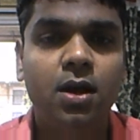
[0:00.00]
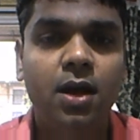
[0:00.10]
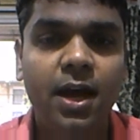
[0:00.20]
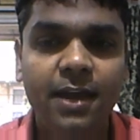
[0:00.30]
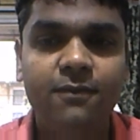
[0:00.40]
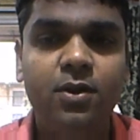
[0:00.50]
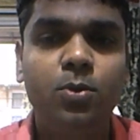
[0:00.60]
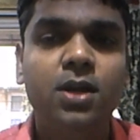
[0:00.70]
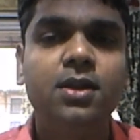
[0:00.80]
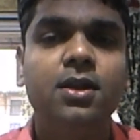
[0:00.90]
Hi,
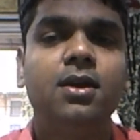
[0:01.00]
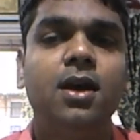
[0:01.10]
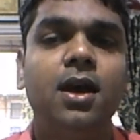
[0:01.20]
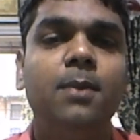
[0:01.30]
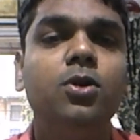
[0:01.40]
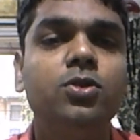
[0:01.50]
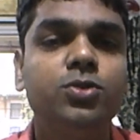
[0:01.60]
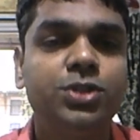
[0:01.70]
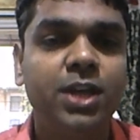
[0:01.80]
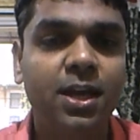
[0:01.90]
everyone. I'm going to
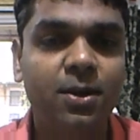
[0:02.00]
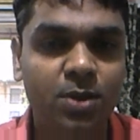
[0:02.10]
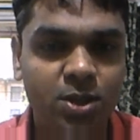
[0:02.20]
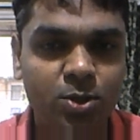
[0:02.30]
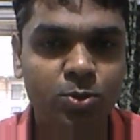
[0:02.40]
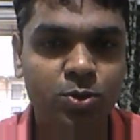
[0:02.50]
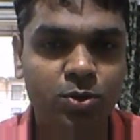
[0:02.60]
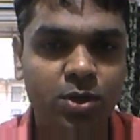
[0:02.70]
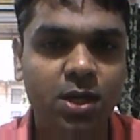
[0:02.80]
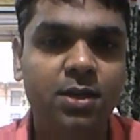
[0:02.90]
share with you
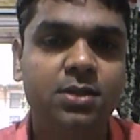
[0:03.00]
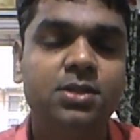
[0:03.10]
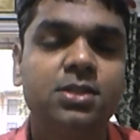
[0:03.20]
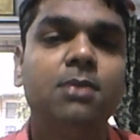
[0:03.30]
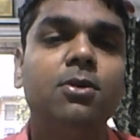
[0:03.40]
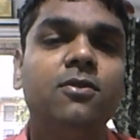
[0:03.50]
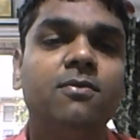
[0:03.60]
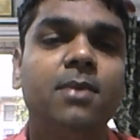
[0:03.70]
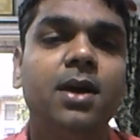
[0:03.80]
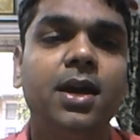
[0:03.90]
today some of
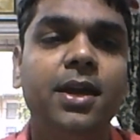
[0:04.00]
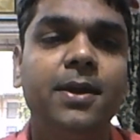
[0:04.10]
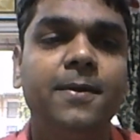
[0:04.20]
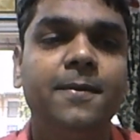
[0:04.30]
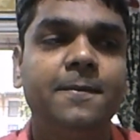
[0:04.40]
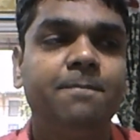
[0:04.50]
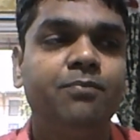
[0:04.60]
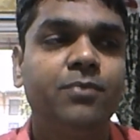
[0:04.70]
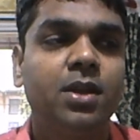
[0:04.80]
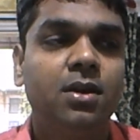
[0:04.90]
my
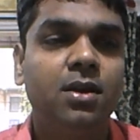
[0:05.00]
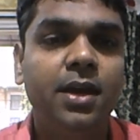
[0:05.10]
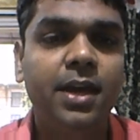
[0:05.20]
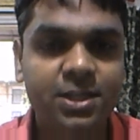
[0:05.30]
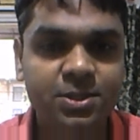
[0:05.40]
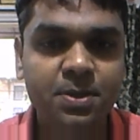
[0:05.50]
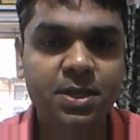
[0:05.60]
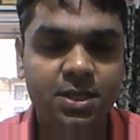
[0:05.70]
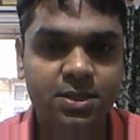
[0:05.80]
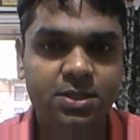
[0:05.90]

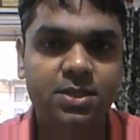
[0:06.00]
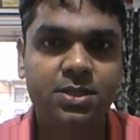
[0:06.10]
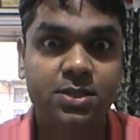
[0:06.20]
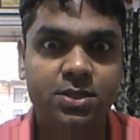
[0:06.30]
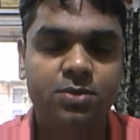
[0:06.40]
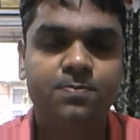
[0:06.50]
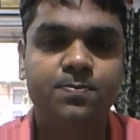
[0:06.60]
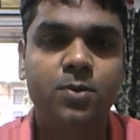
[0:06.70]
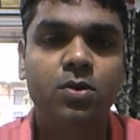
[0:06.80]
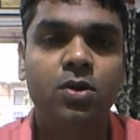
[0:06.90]
experiences
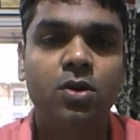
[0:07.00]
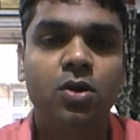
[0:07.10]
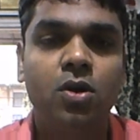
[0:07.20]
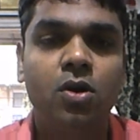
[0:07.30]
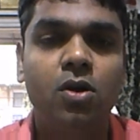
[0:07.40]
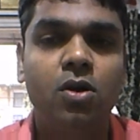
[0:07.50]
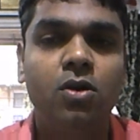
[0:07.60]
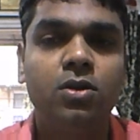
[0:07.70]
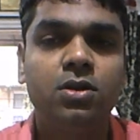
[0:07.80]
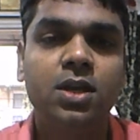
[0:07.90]

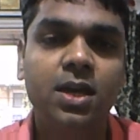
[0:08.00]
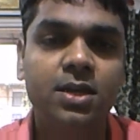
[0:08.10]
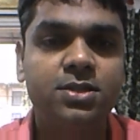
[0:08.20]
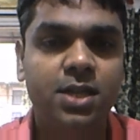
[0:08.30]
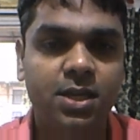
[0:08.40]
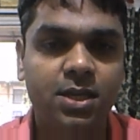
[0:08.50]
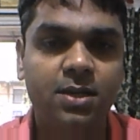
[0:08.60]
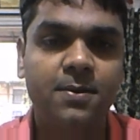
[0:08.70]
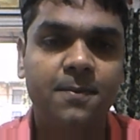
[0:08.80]
on case taking.